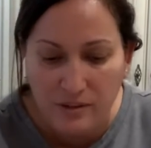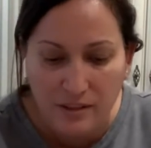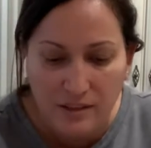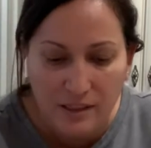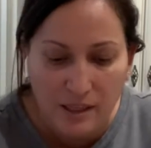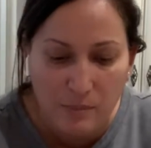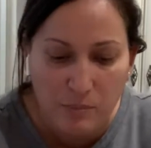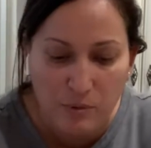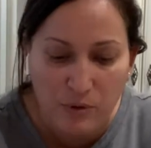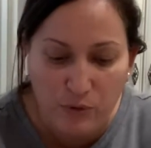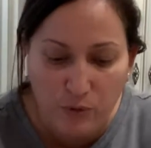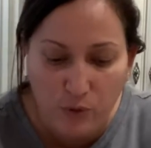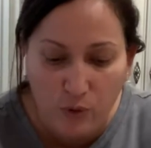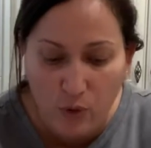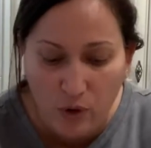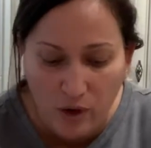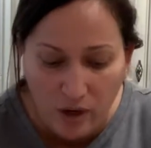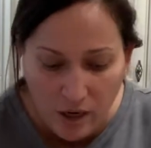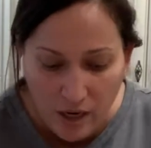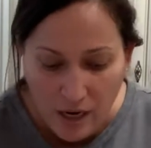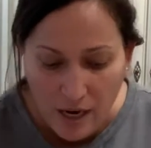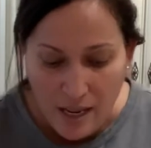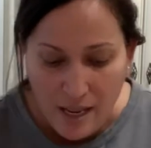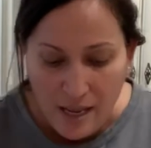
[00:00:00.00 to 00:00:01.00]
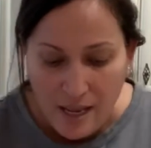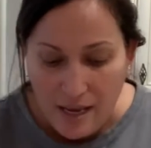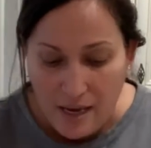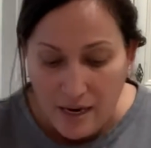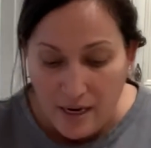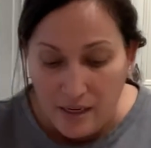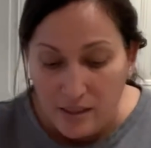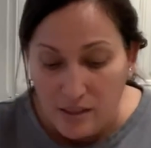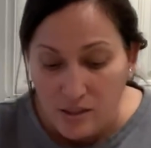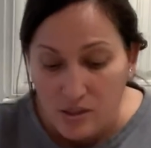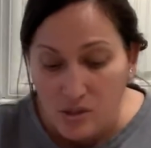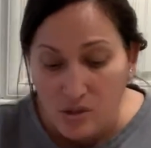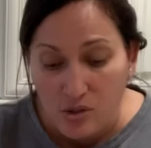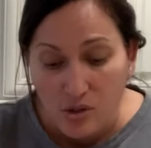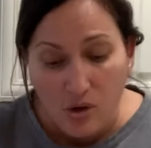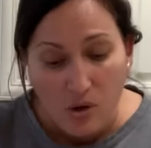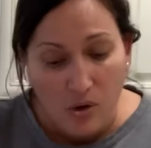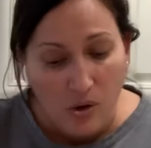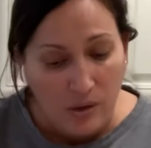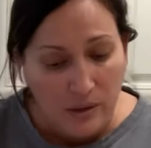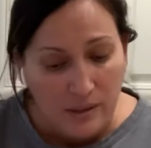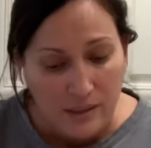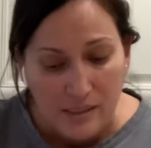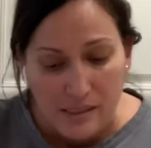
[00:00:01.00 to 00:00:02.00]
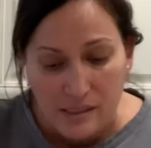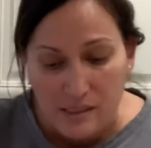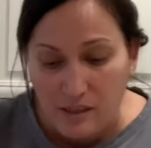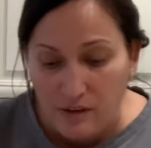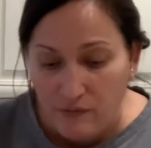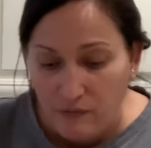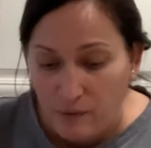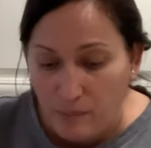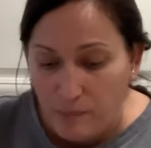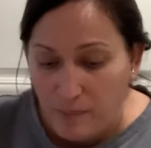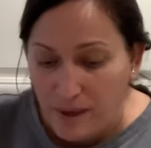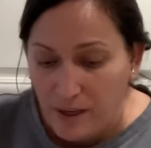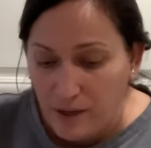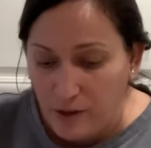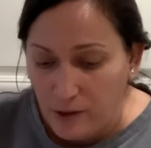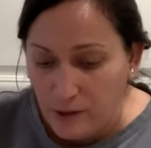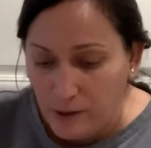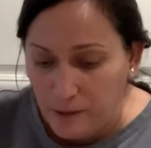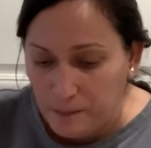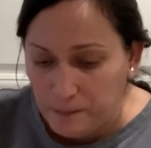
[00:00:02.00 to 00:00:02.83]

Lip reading: the day before and it's cold, it's even better.